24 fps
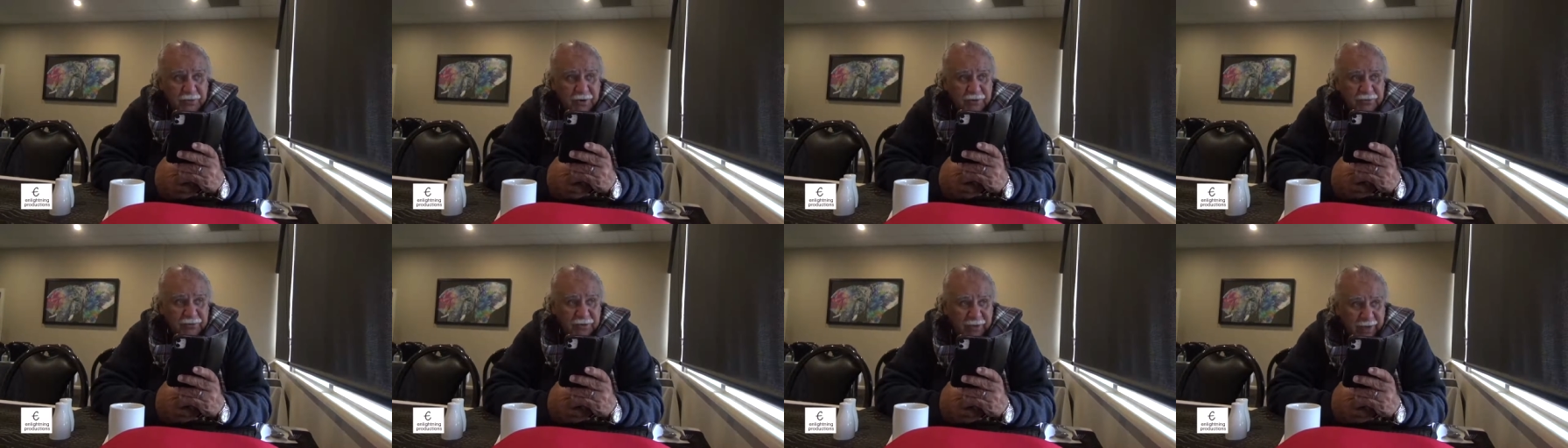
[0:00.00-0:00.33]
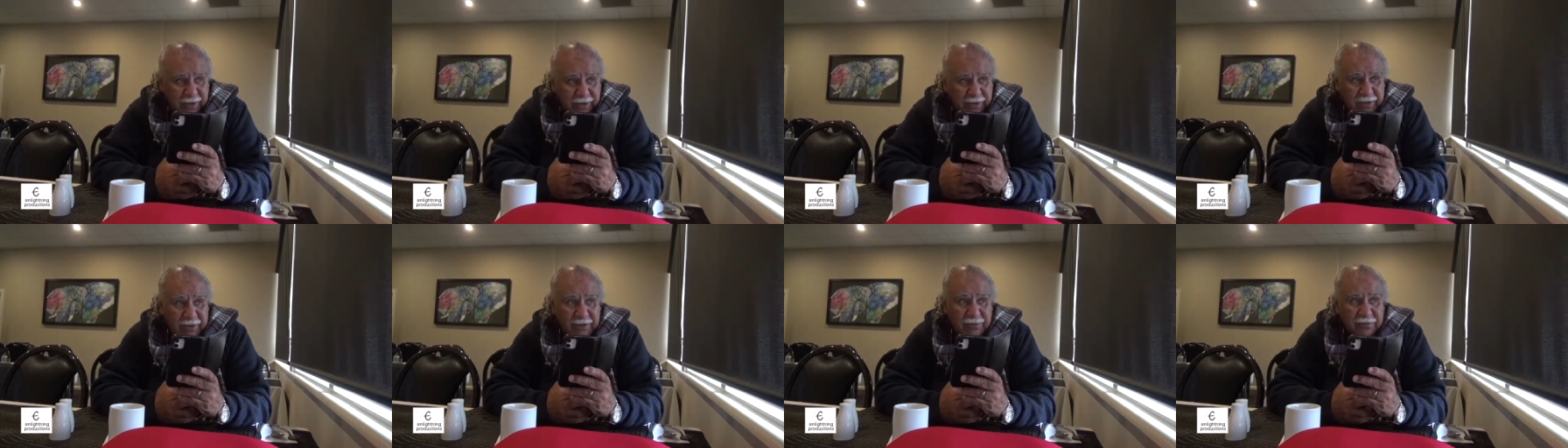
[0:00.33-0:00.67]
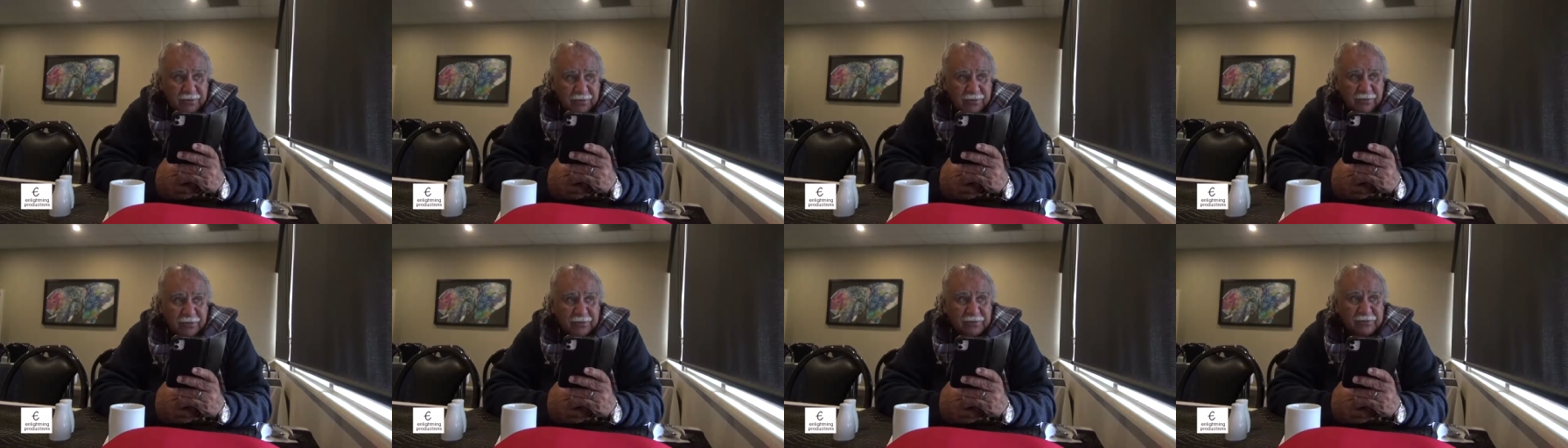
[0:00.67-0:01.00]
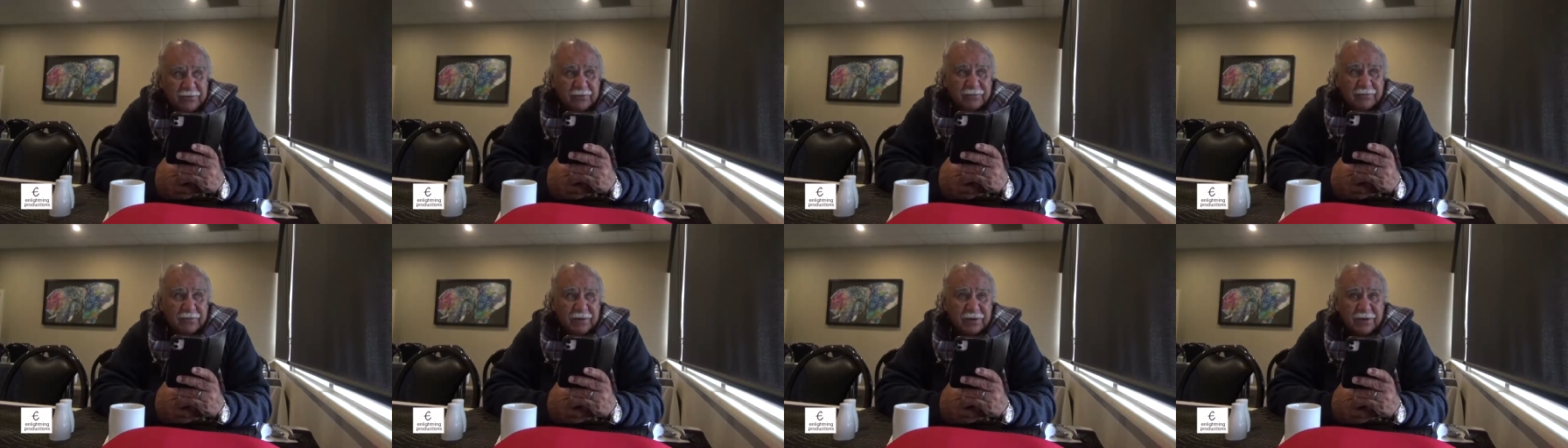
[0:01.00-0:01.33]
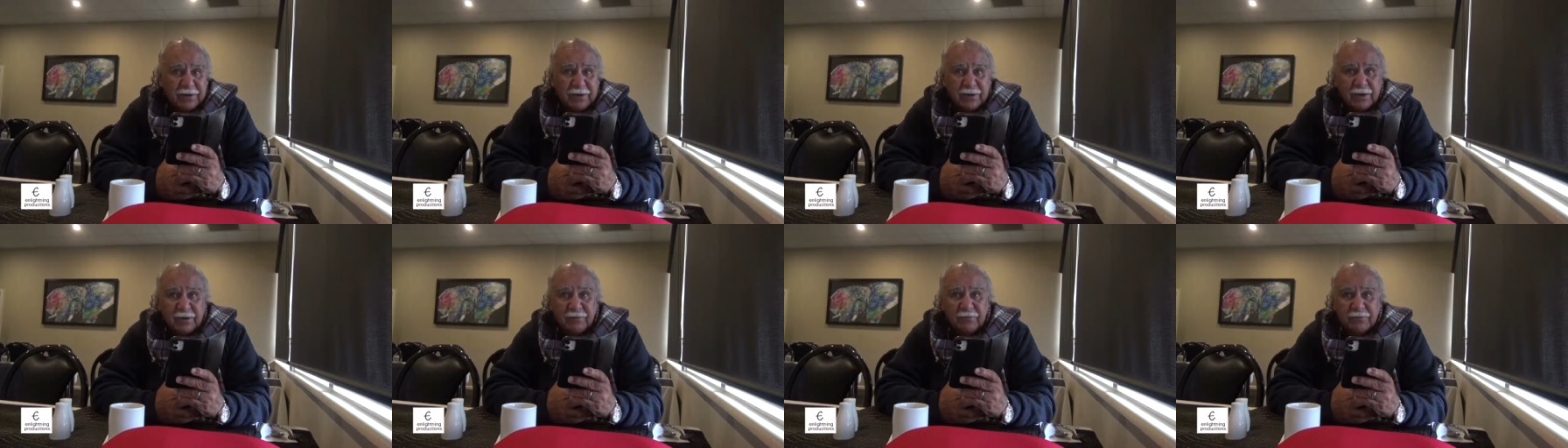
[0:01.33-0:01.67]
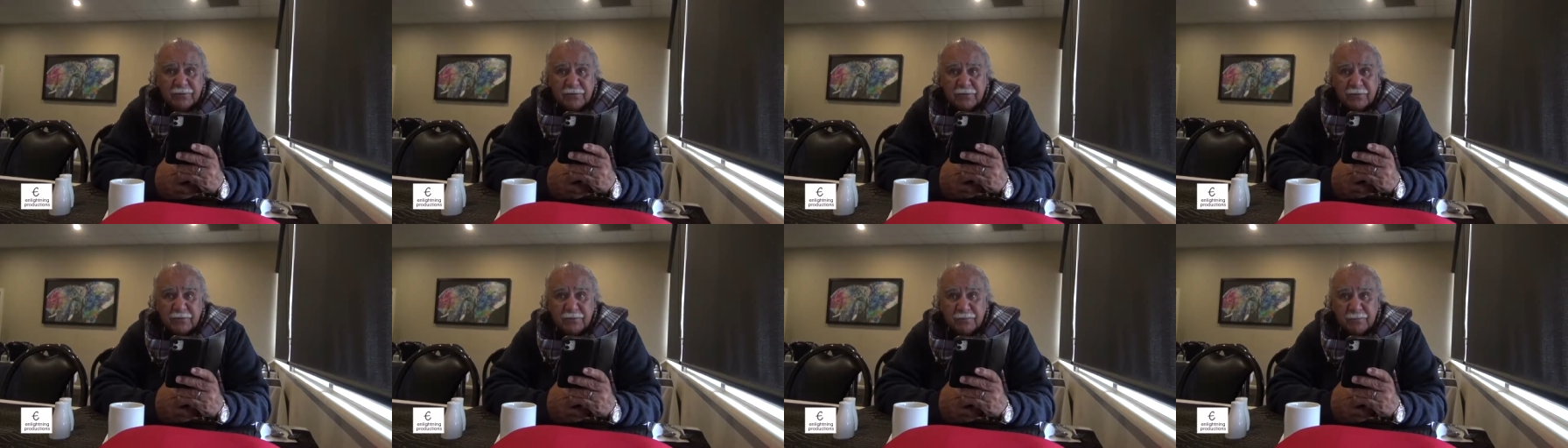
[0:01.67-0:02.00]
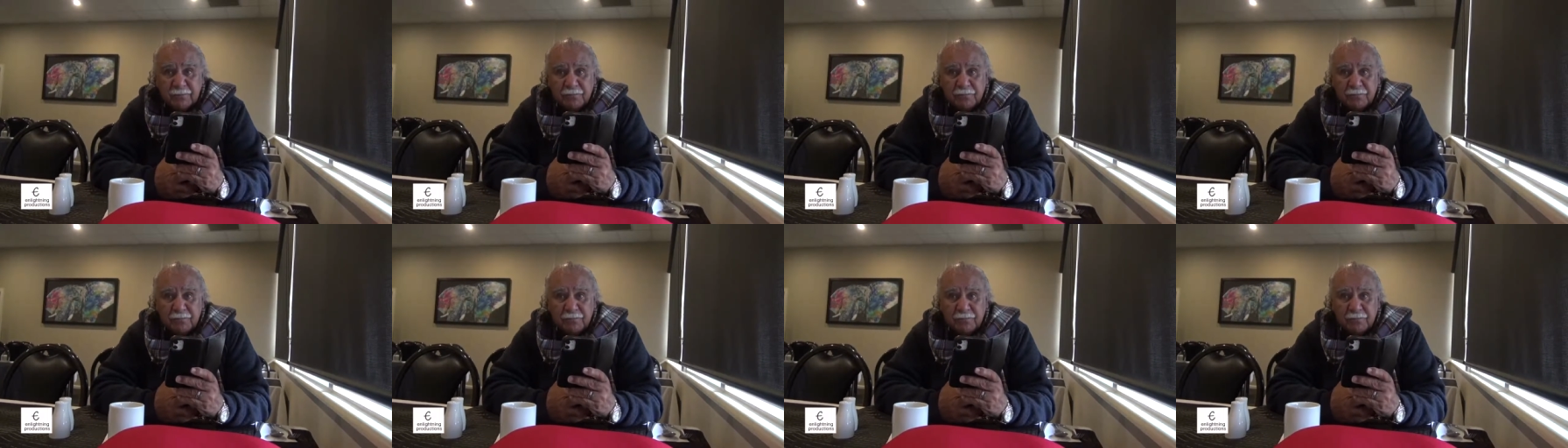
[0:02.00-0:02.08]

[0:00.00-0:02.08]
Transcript: attacking it aggressively enough to